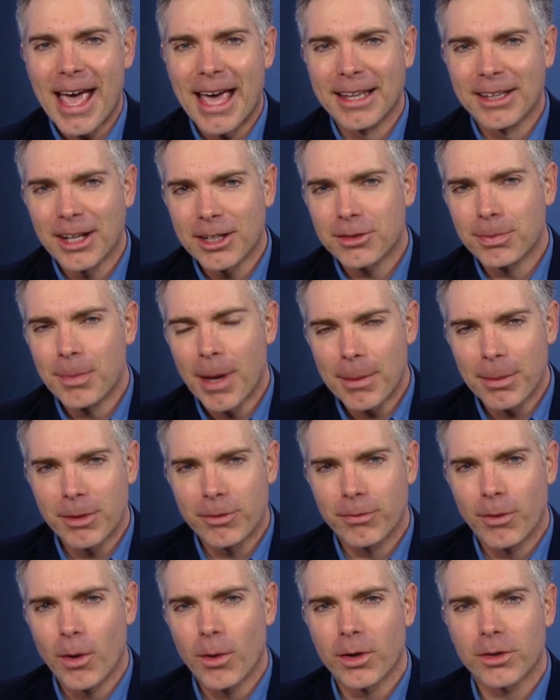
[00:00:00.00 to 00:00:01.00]
And let's
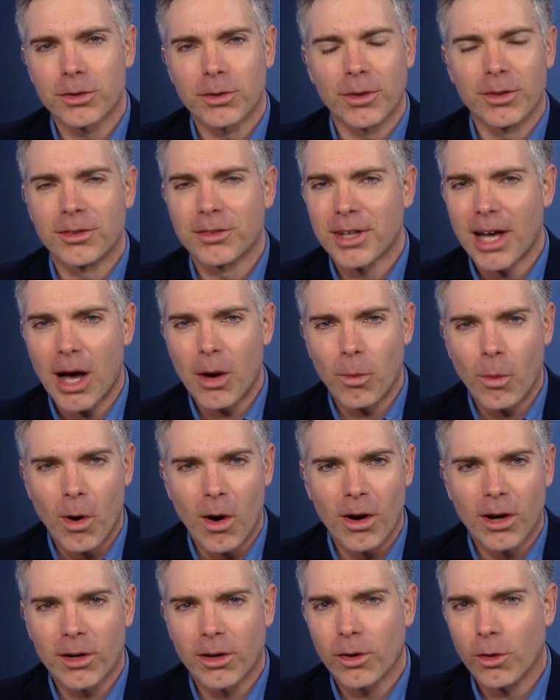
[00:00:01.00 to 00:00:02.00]
maybe focus on Scott
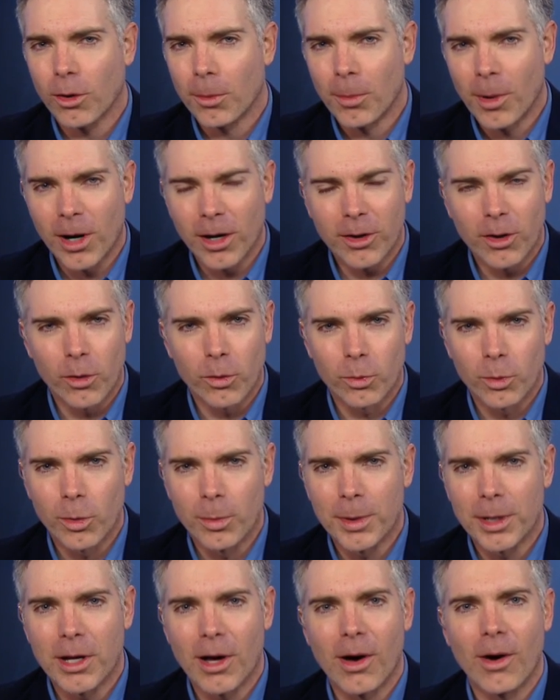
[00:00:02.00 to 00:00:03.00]
Walker or Marco
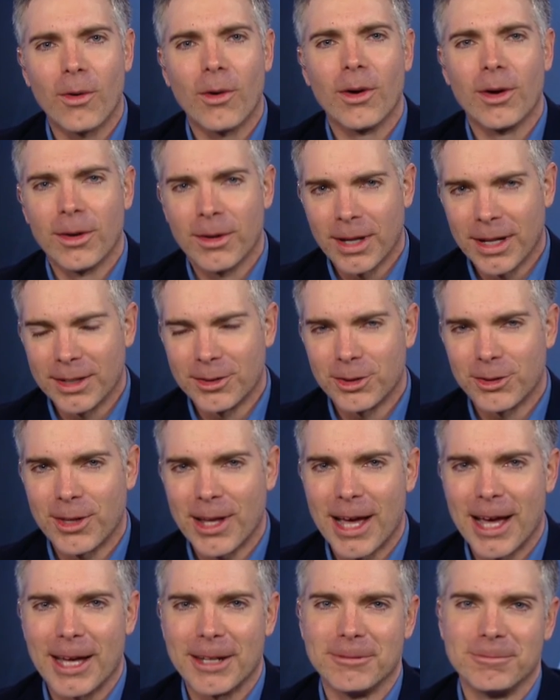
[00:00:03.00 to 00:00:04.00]
Rubio
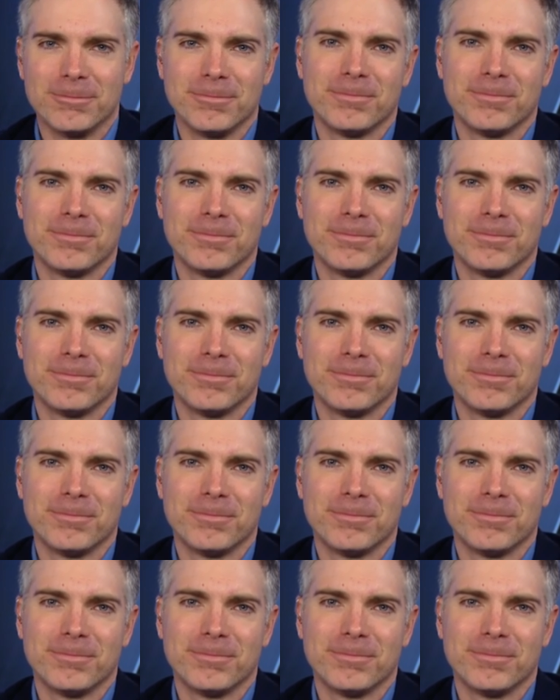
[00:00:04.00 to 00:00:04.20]
instead.